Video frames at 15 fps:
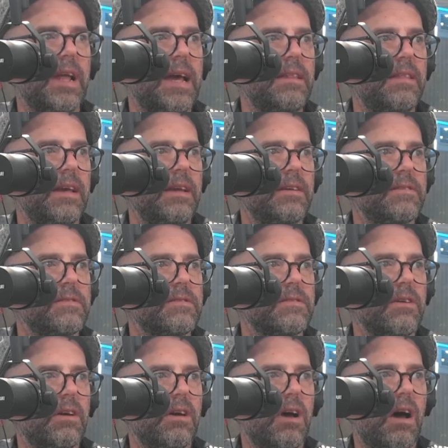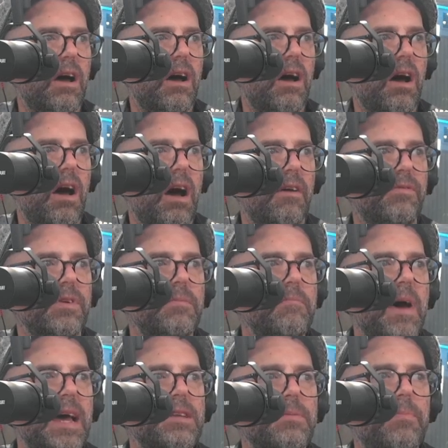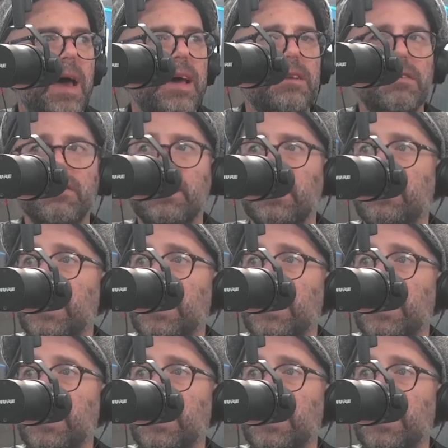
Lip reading: I think, is often much better than they